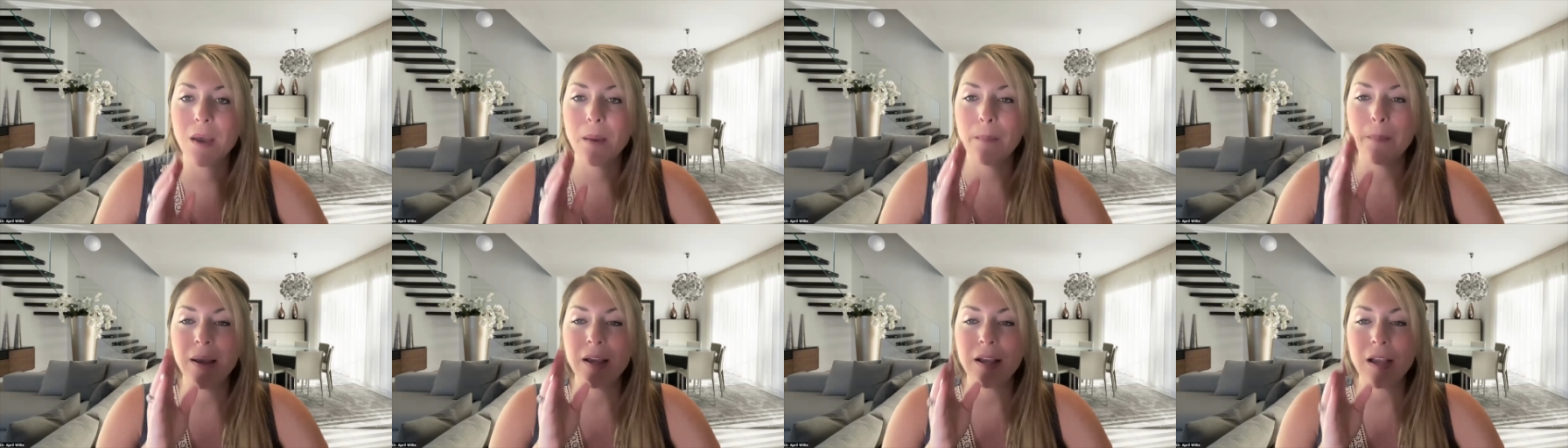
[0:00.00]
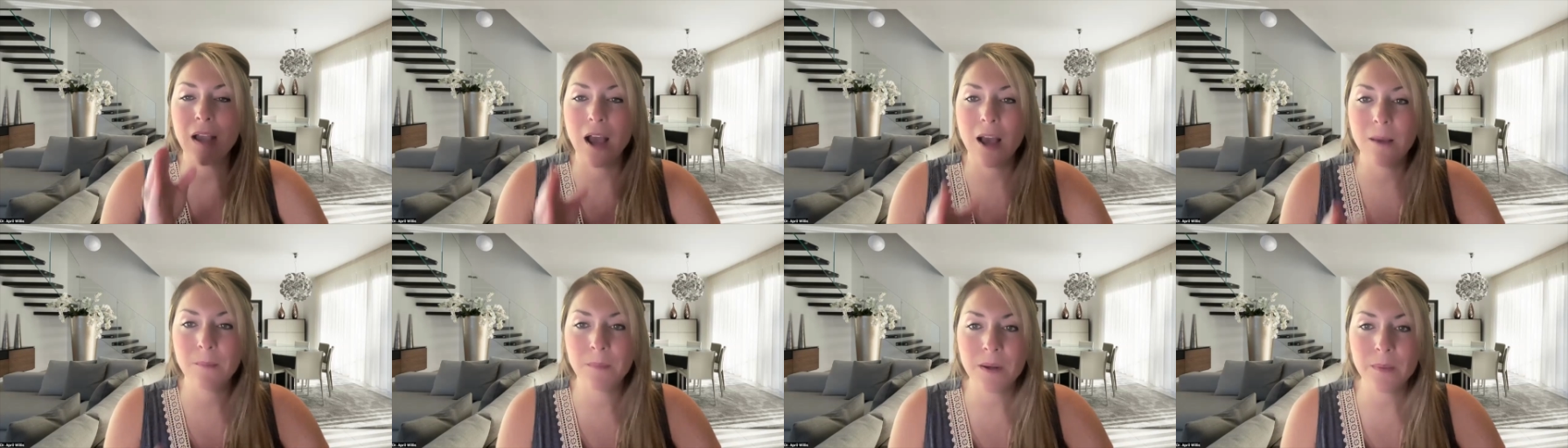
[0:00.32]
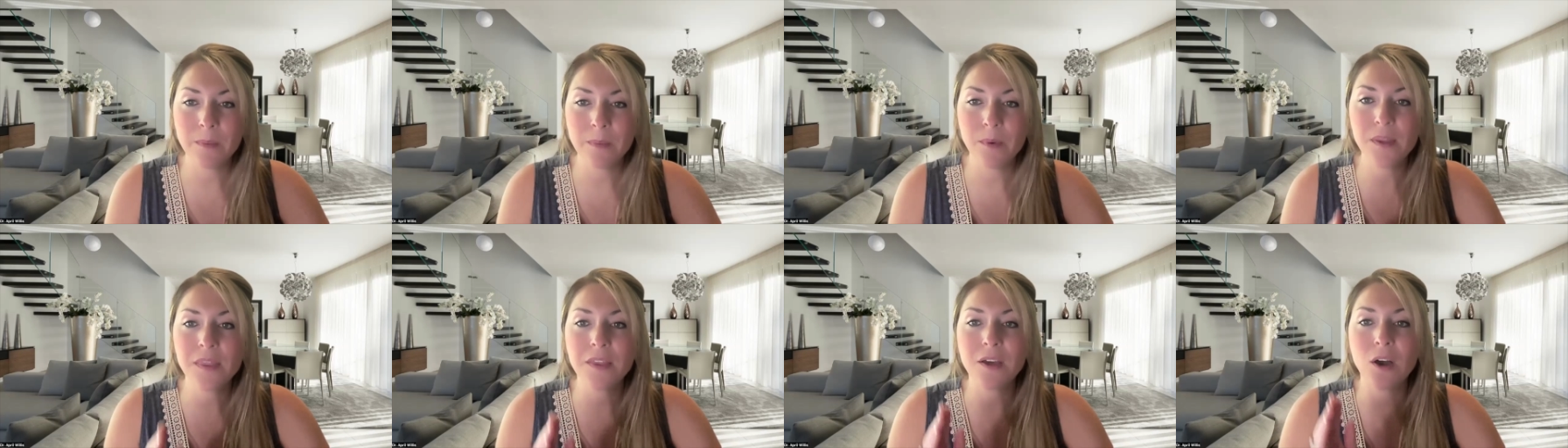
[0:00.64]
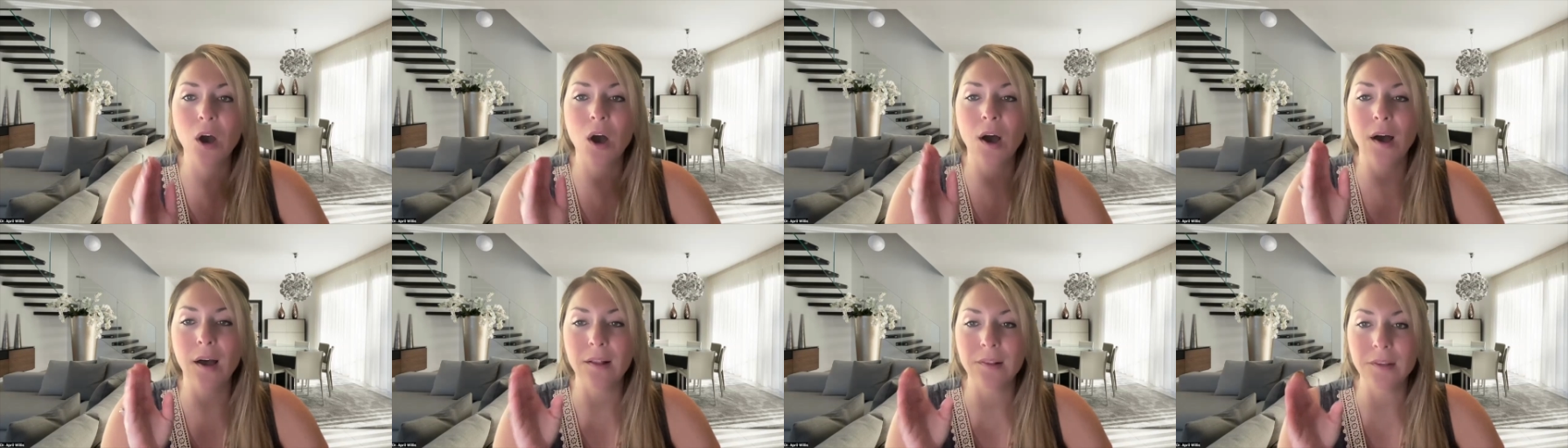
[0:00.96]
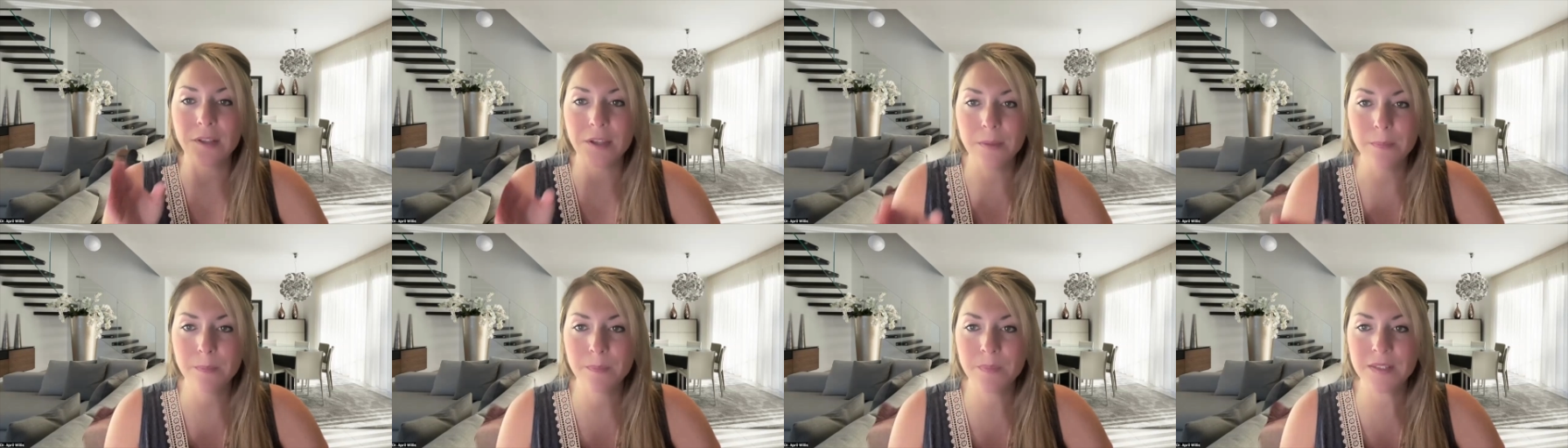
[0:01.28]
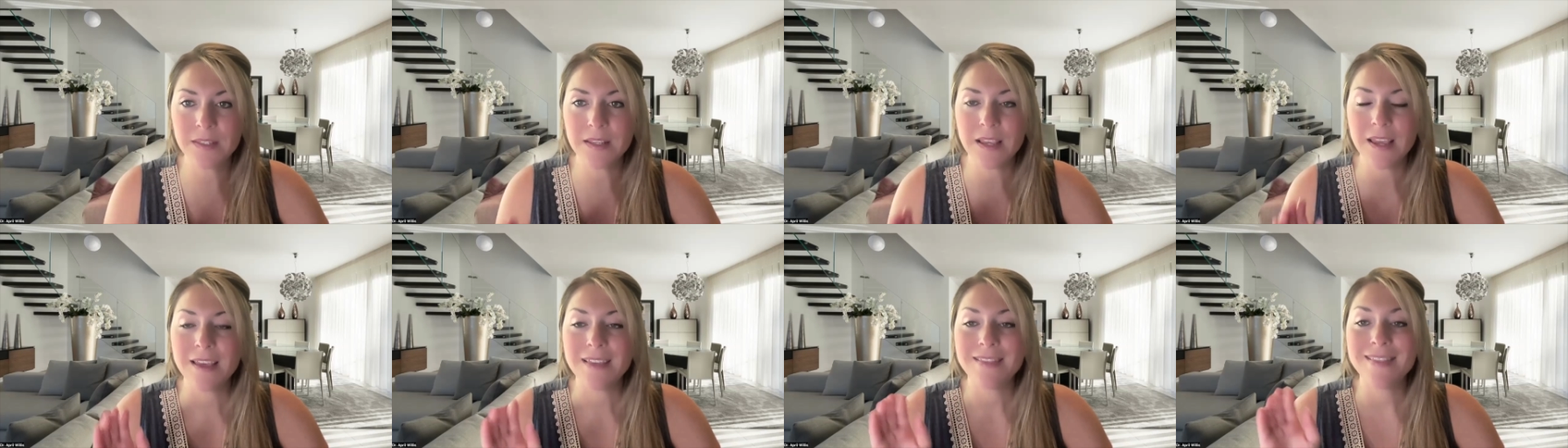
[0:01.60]
but come up with
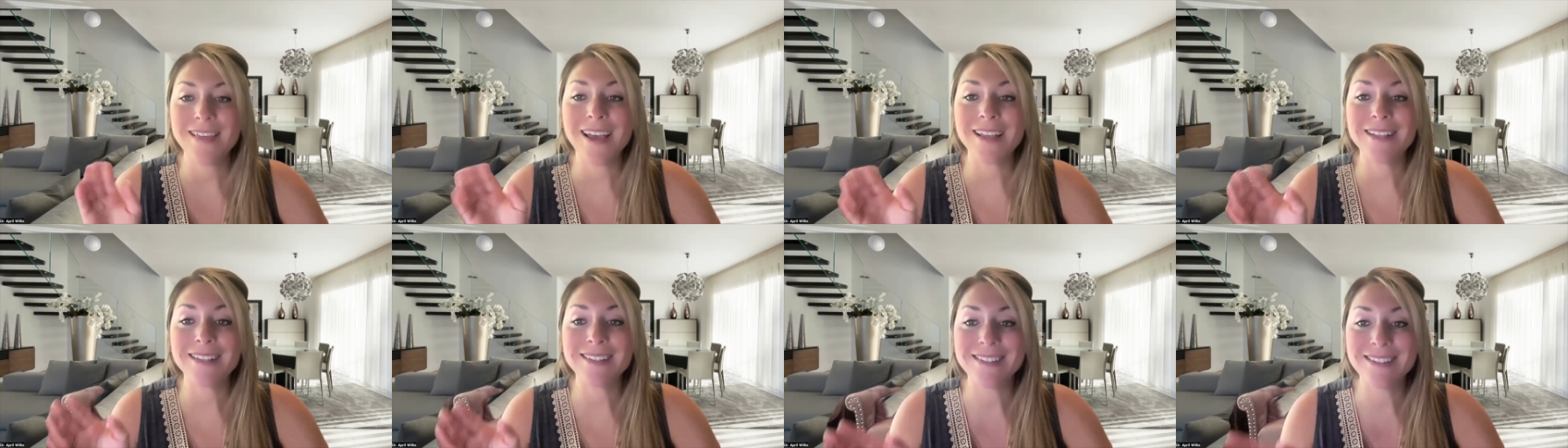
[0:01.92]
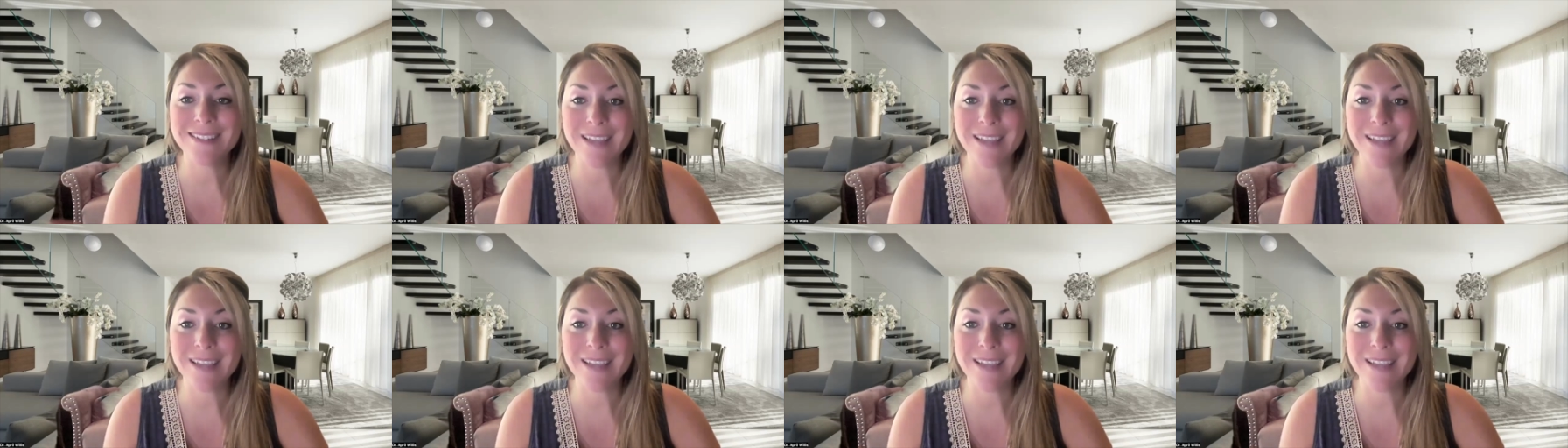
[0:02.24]
columns that